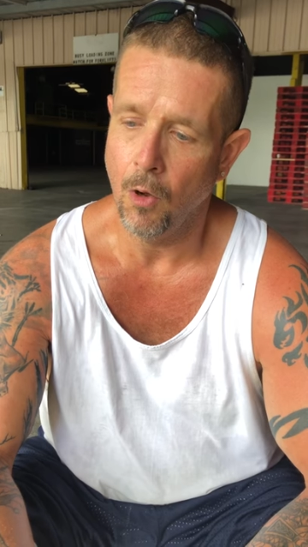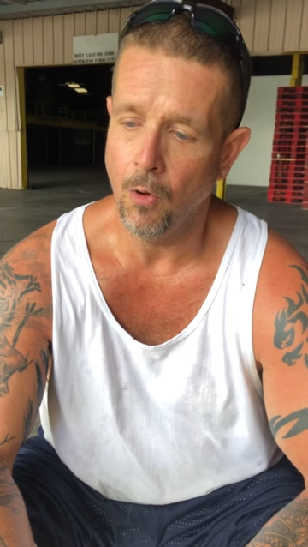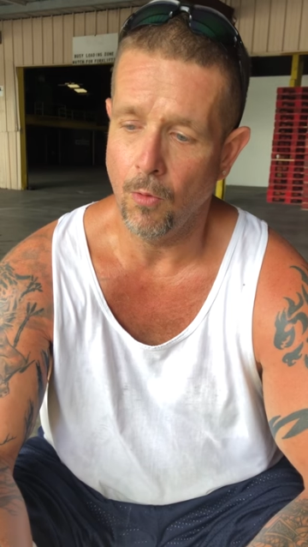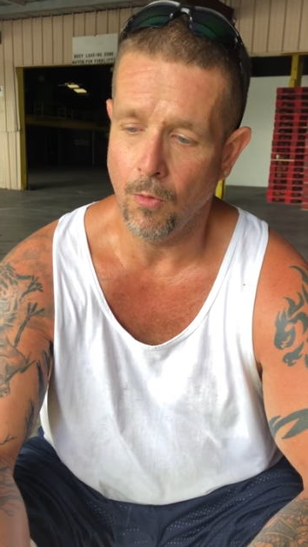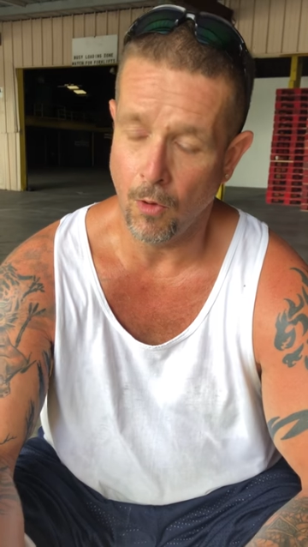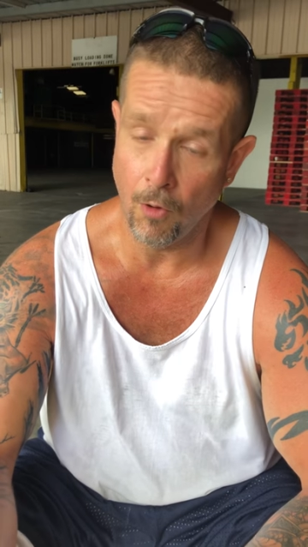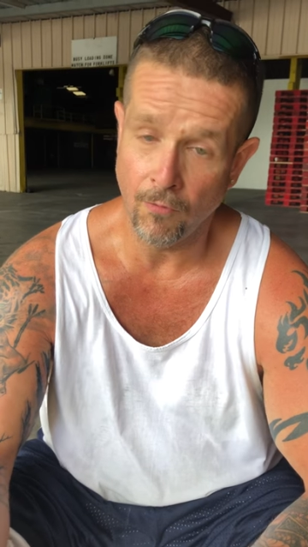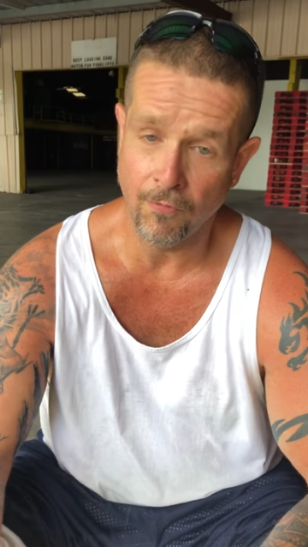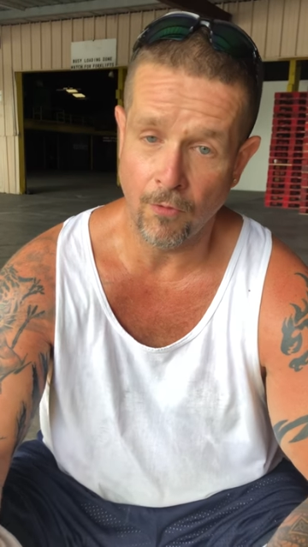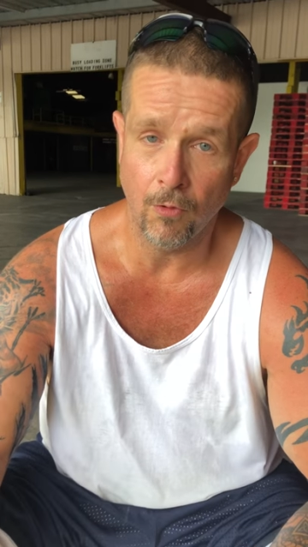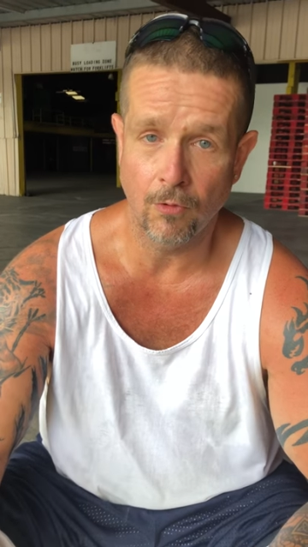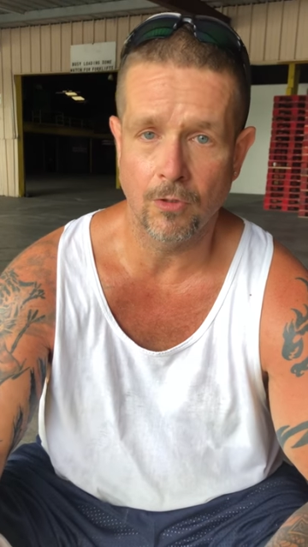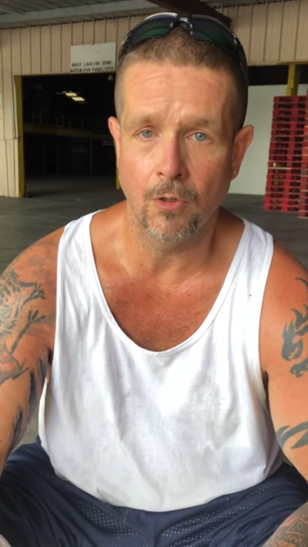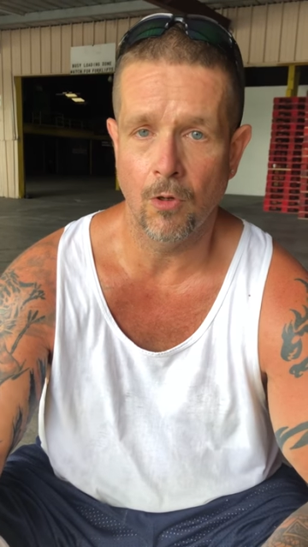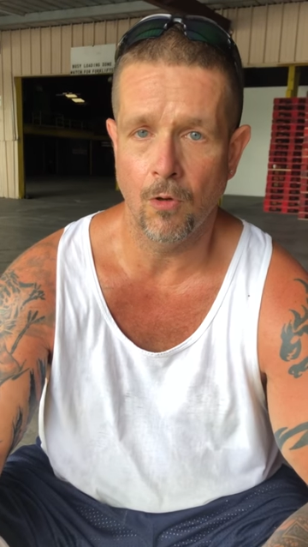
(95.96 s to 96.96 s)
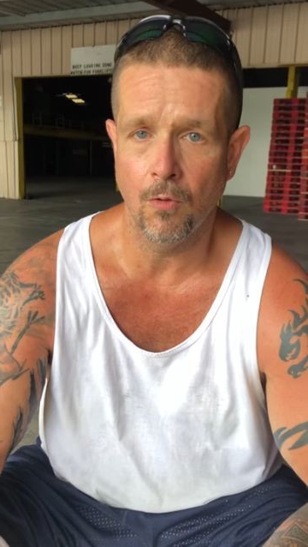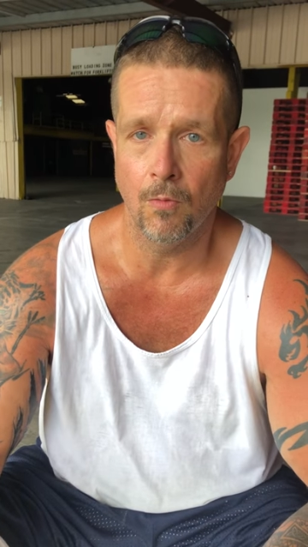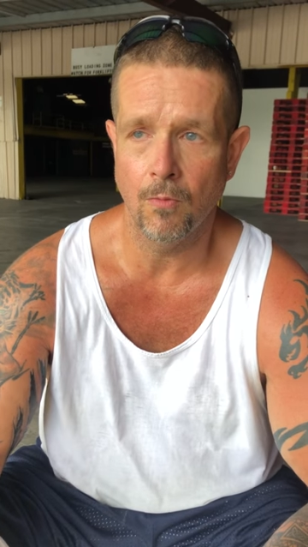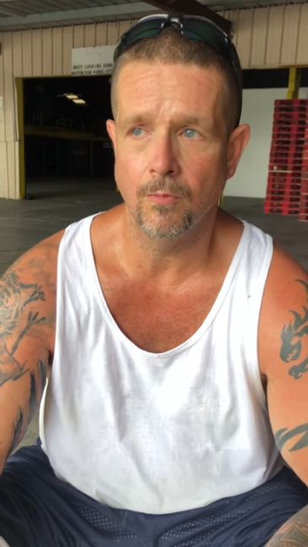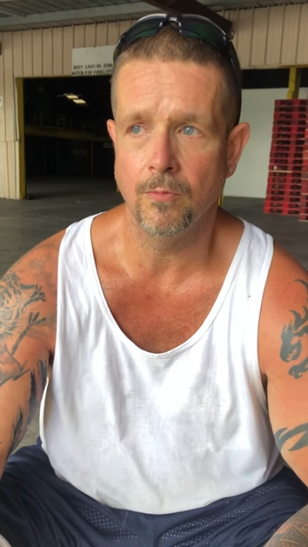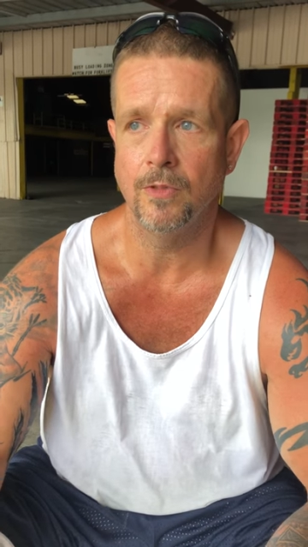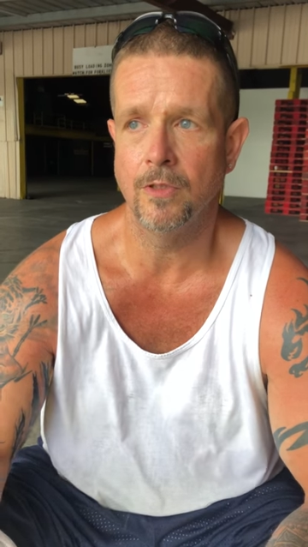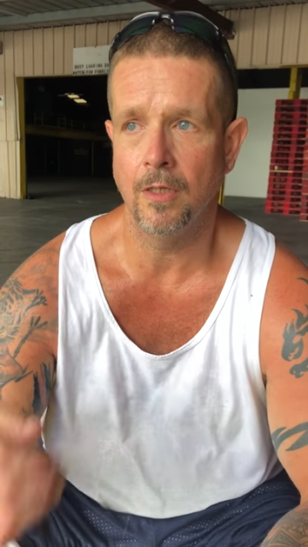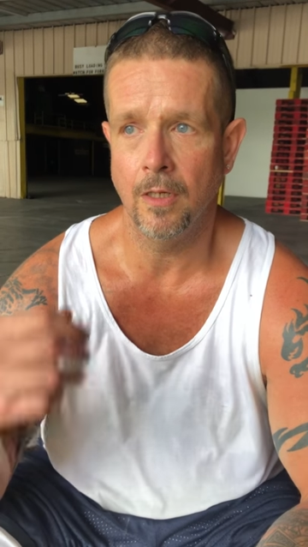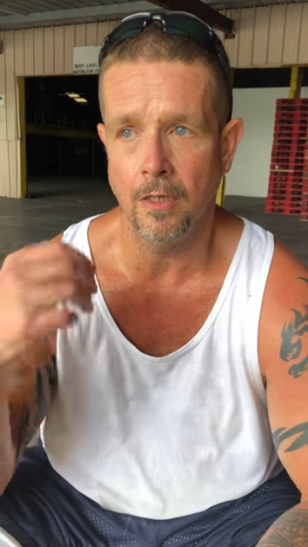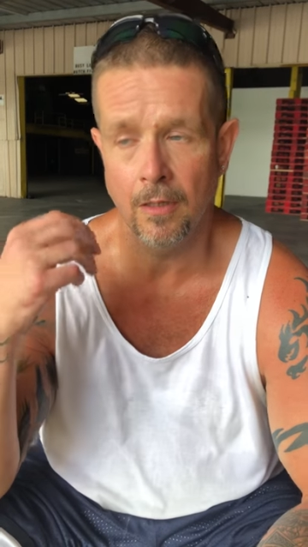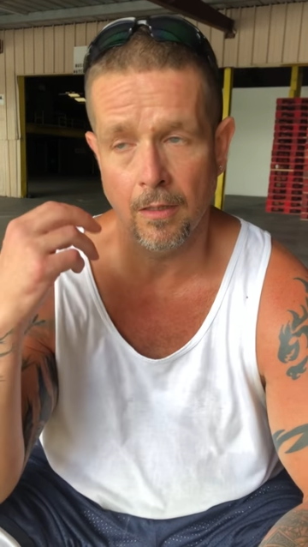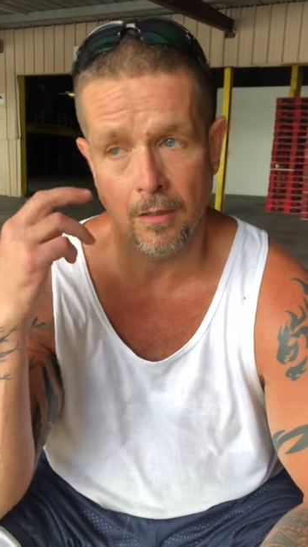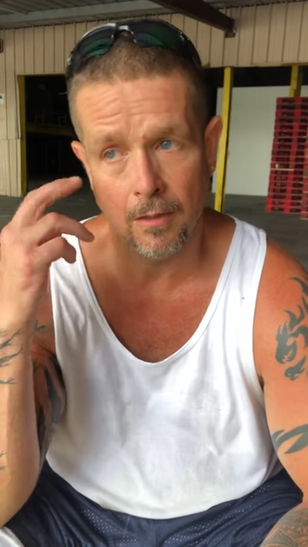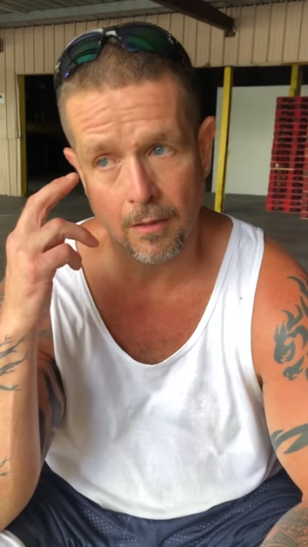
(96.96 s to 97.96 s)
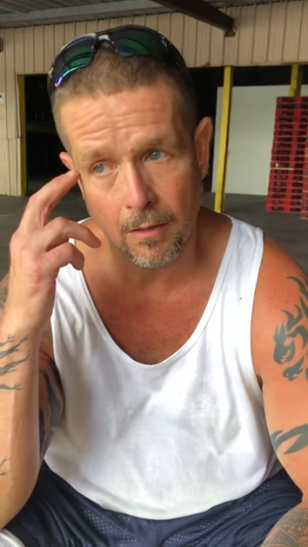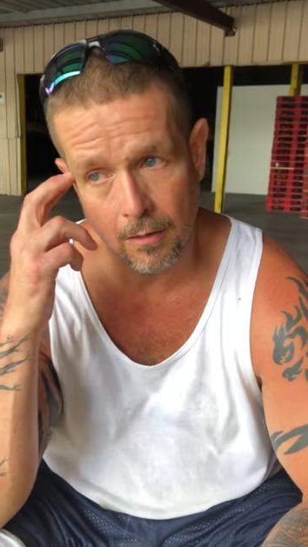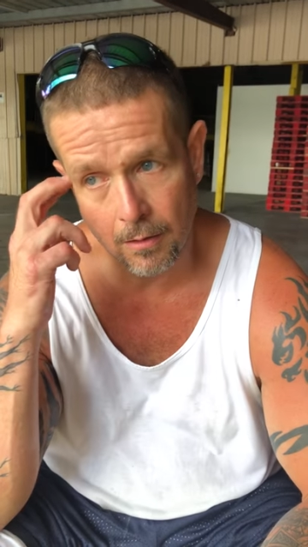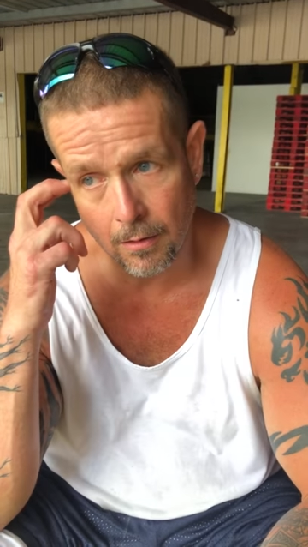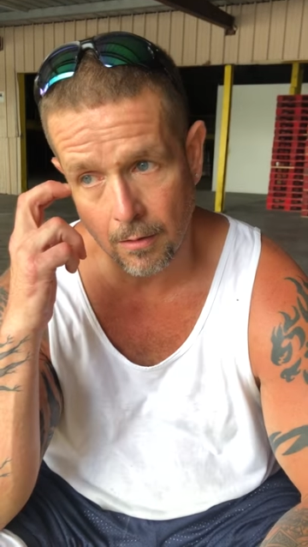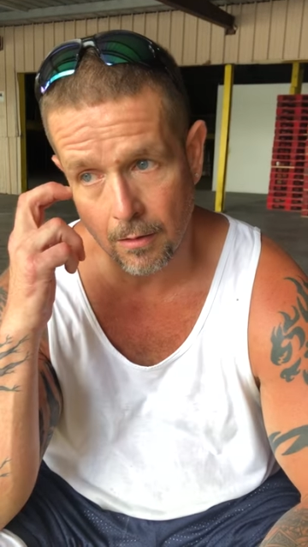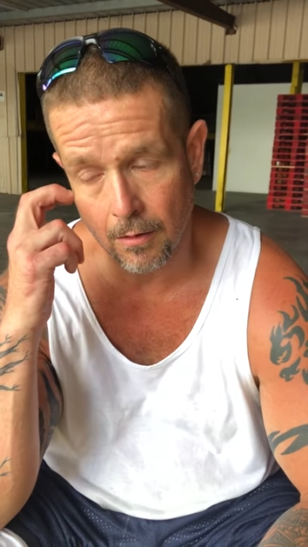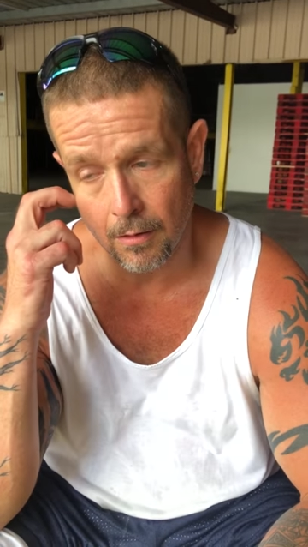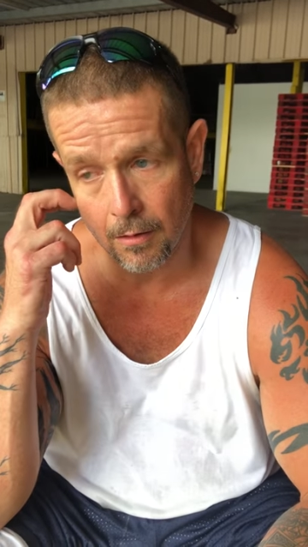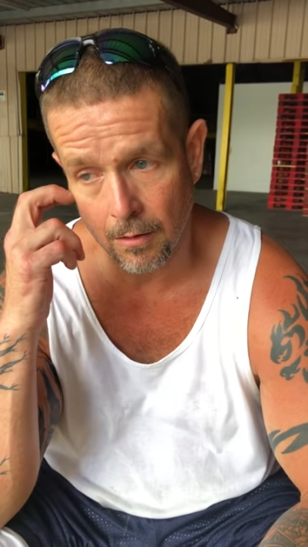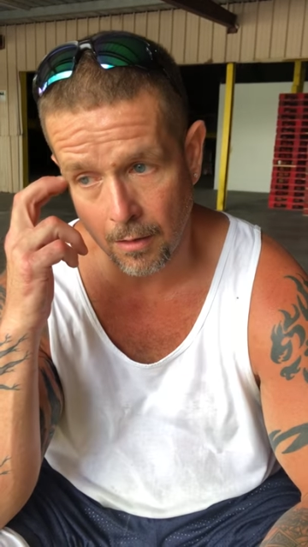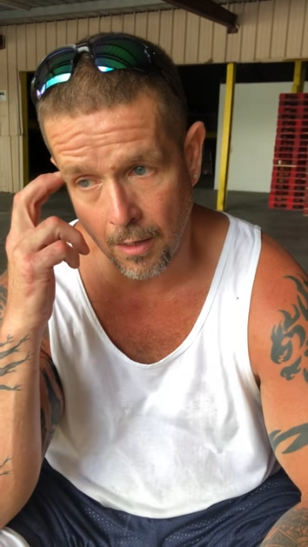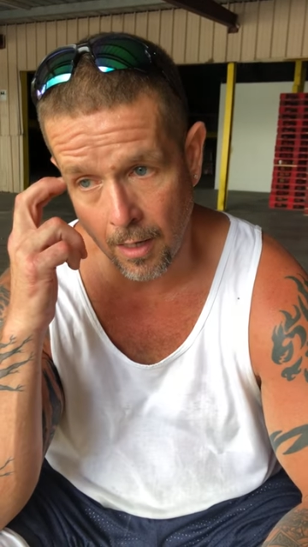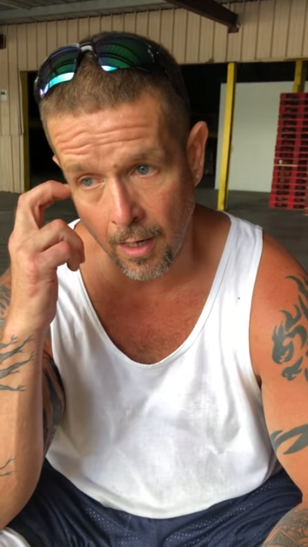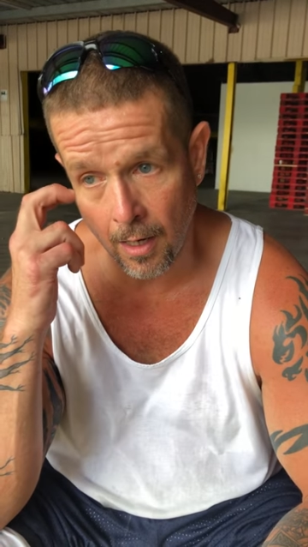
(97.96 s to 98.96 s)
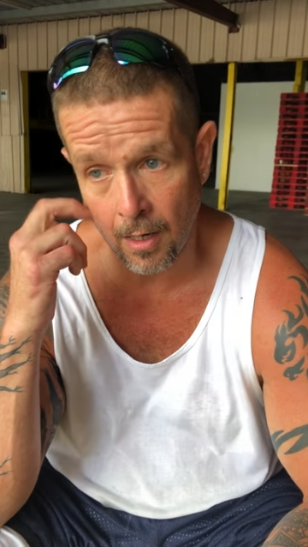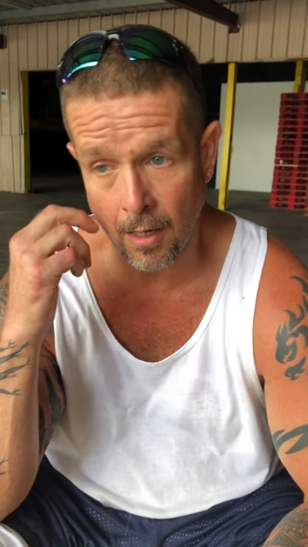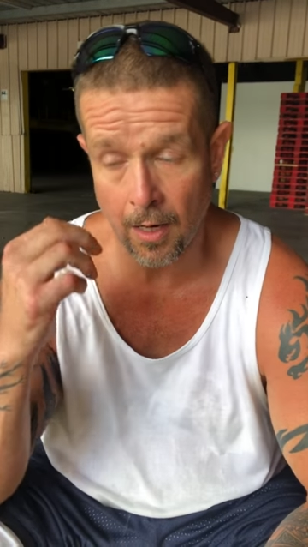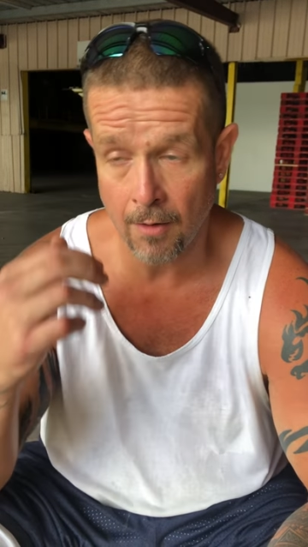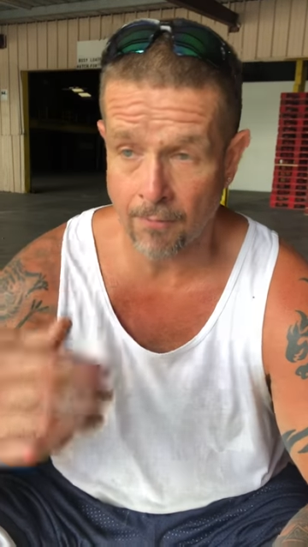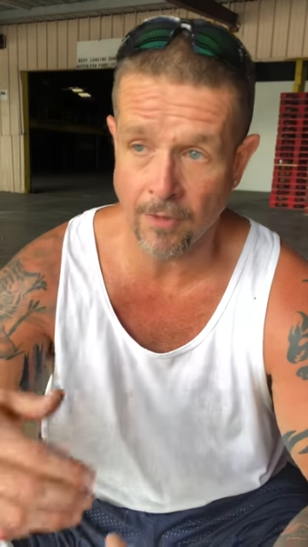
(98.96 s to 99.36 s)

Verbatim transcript: old, old, folks' homes, and and